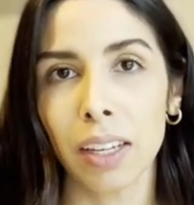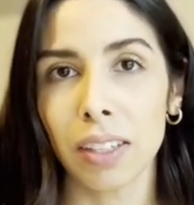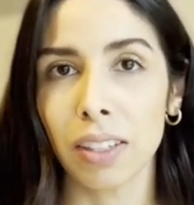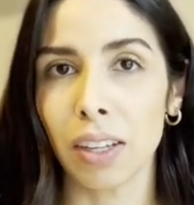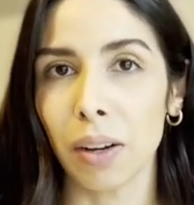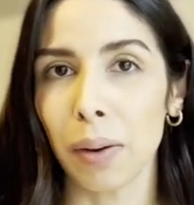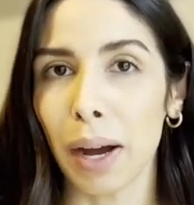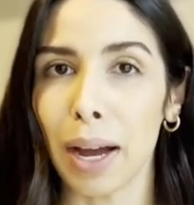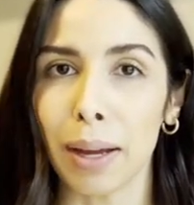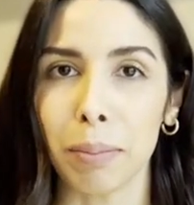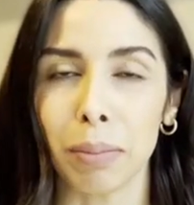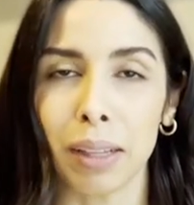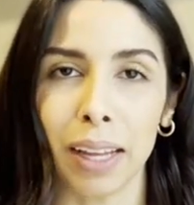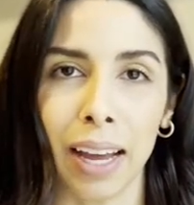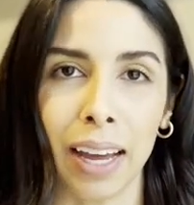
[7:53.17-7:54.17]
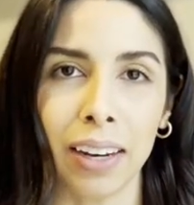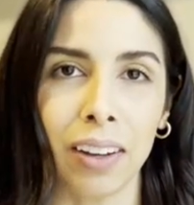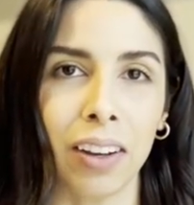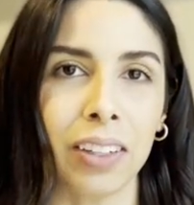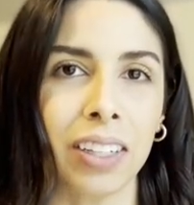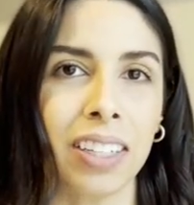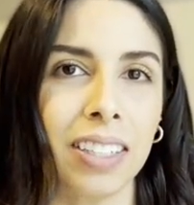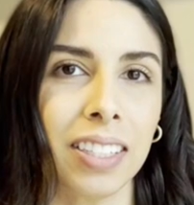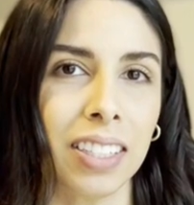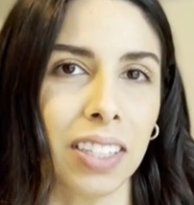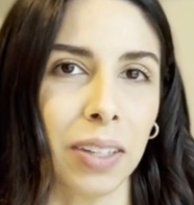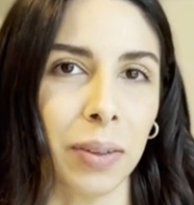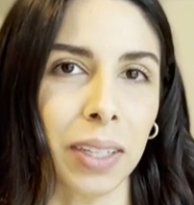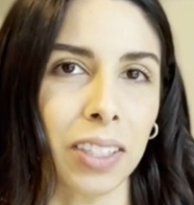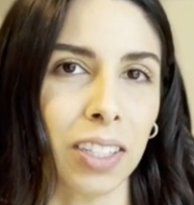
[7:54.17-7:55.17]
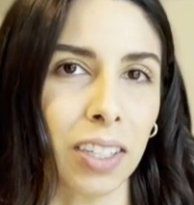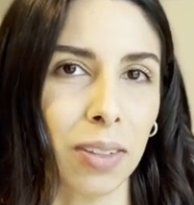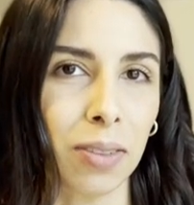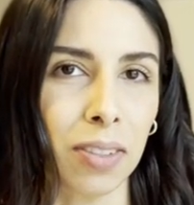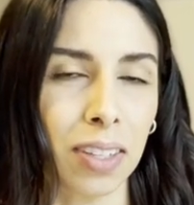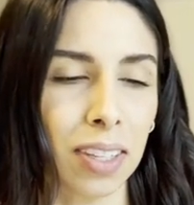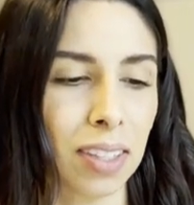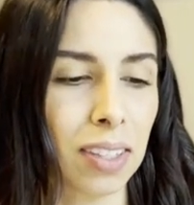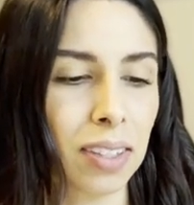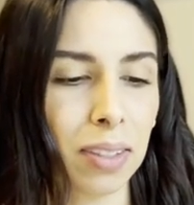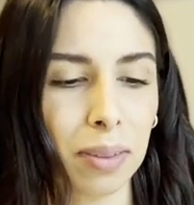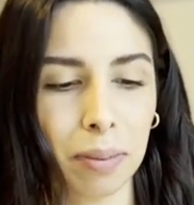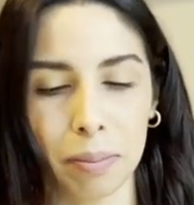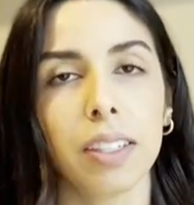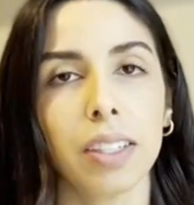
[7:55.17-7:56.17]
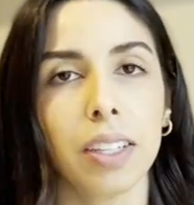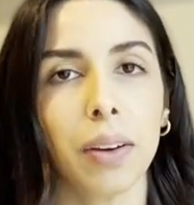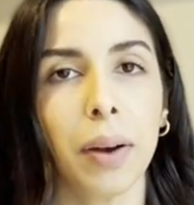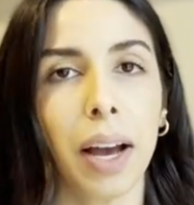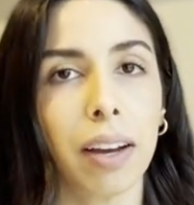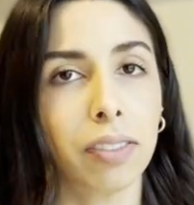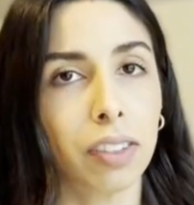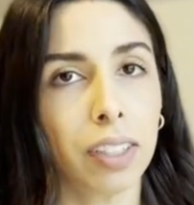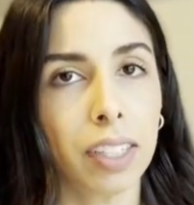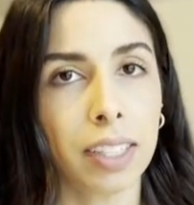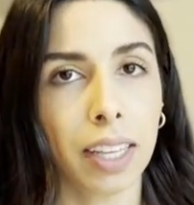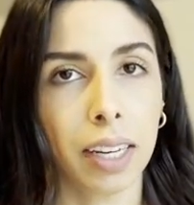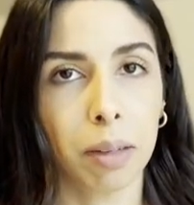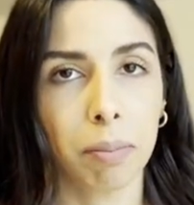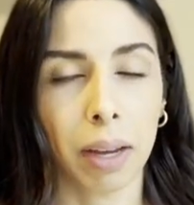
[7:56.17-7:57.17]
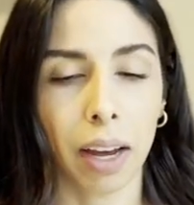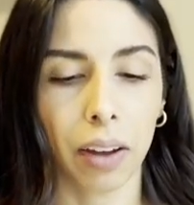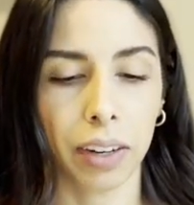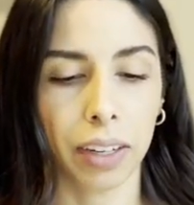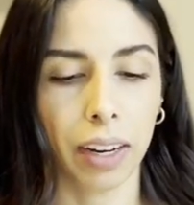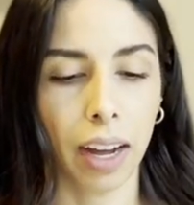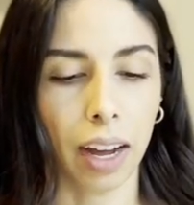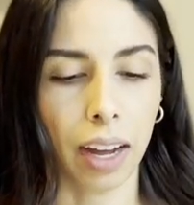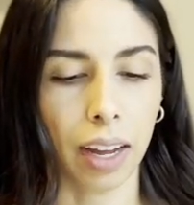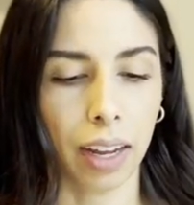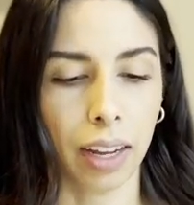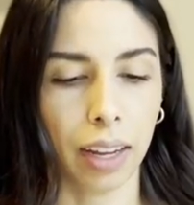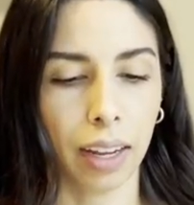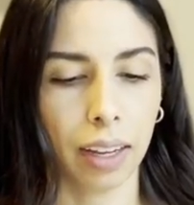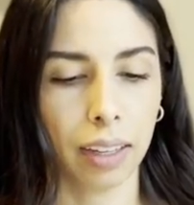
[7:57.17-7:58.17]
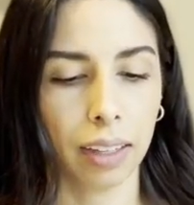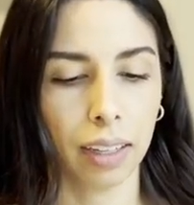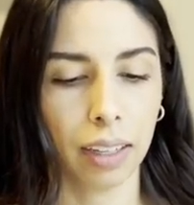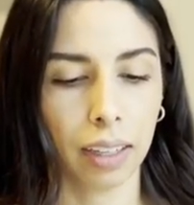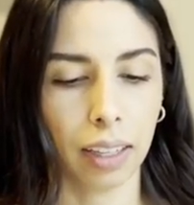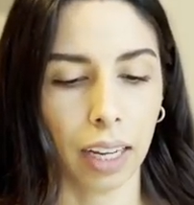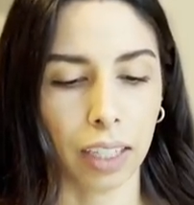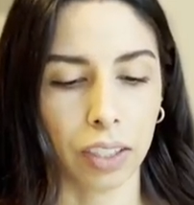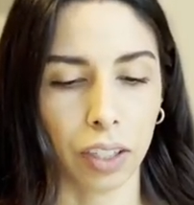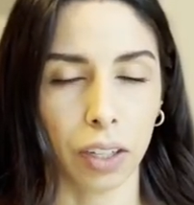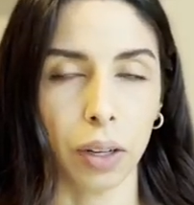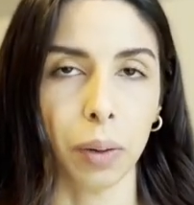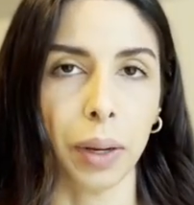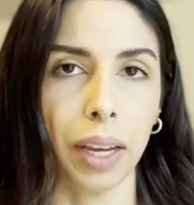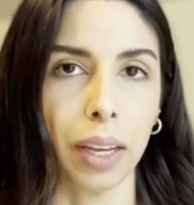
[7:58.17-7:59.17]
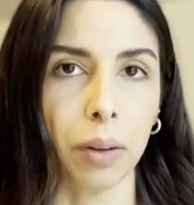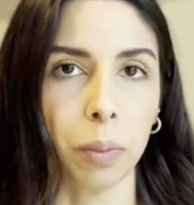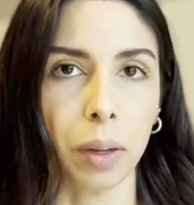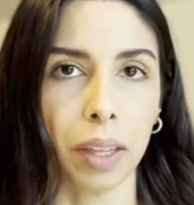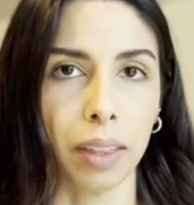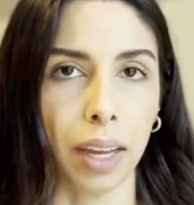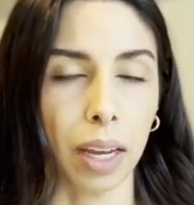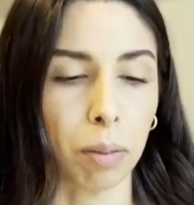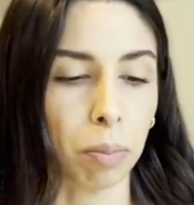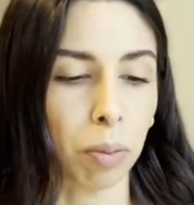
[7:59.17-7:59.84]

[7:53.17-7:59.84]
So I plan on continuing to use this. So after the setting powder, I like to go in with a